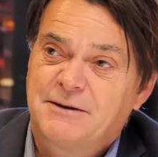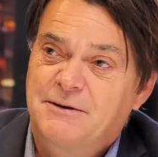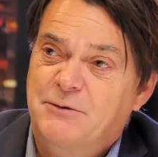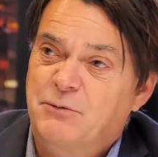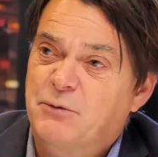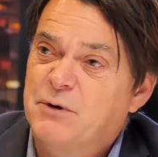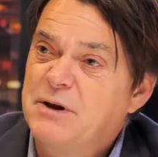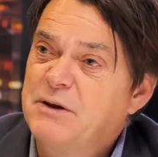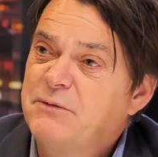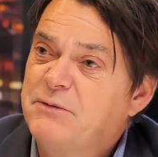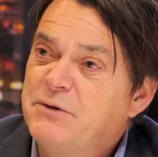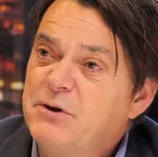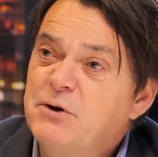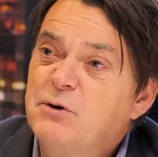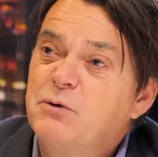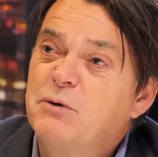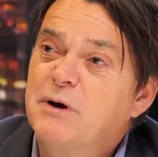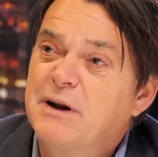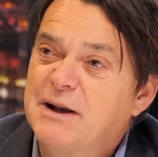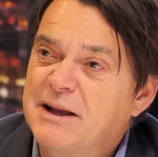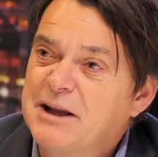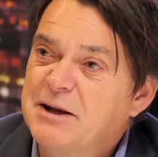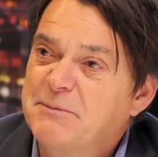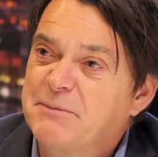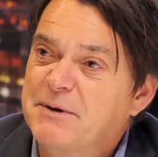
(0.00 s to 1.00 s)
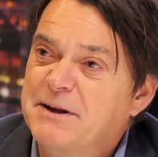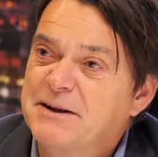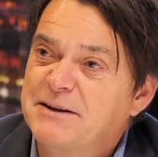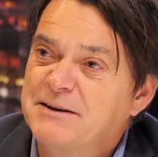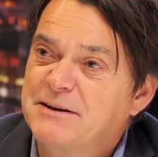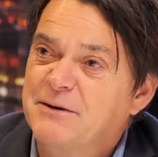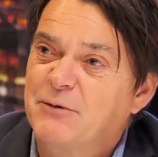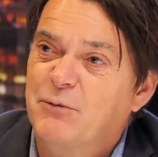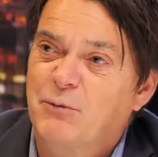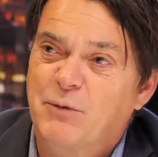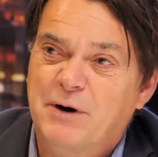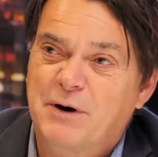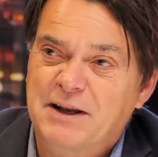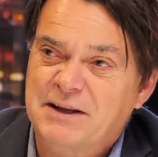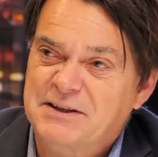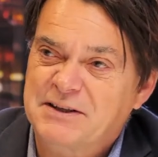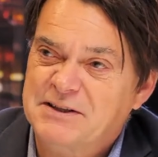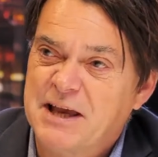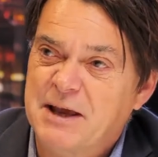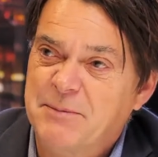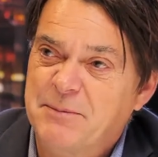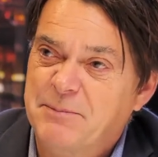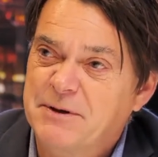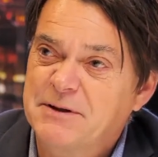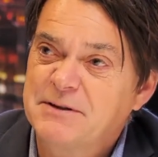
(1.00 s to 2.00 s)
review a little bit what has
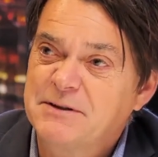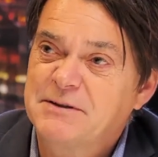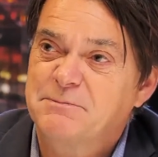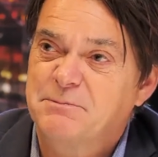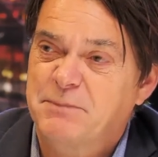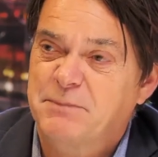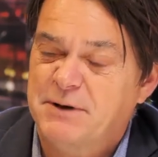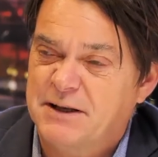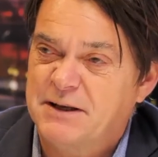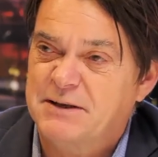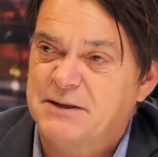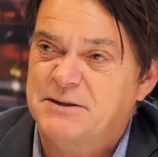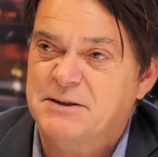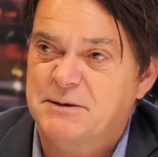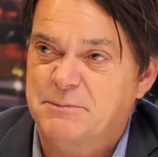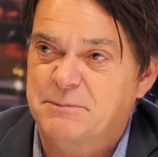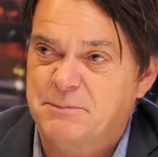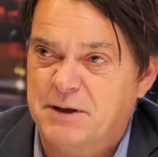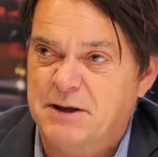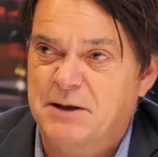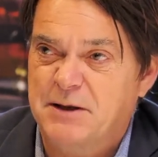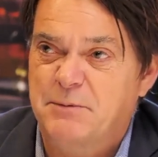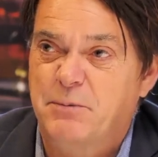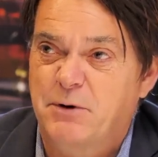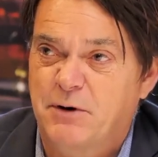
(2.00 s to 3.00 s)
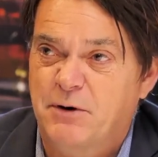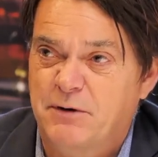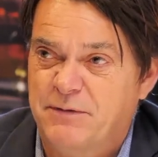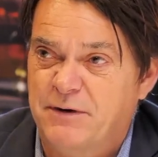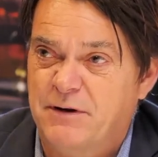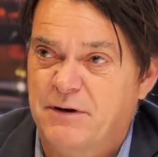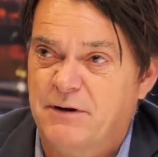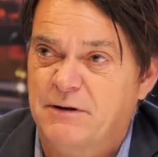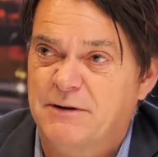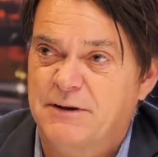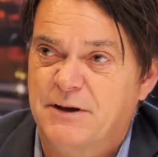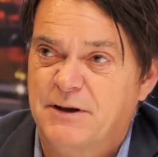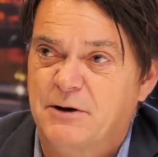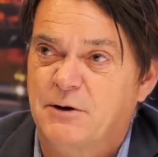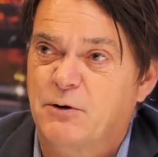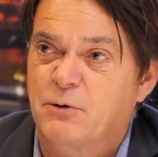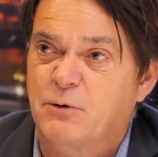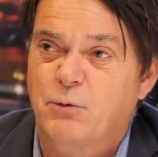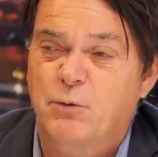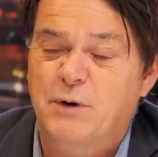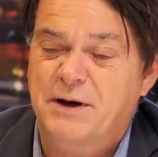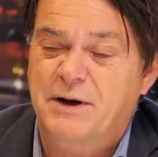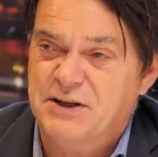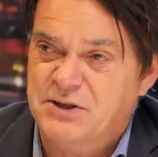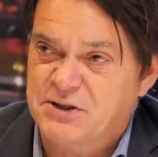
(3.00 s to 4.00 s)
happened, but above all,
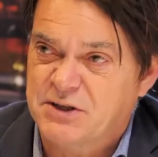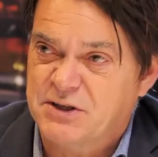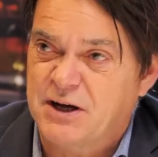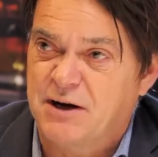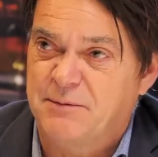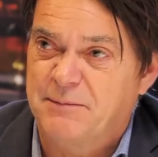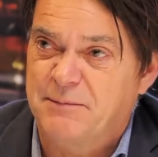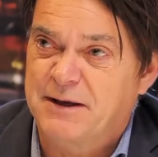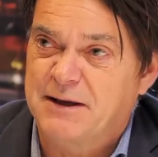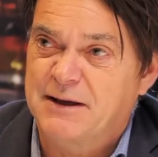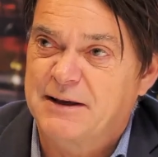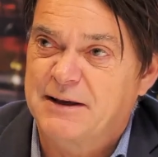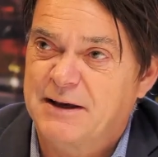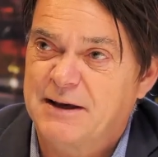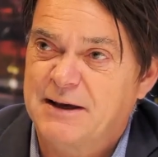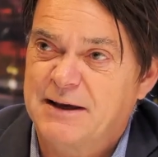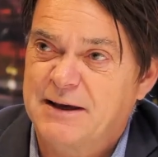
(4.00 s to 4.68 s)
what is coming.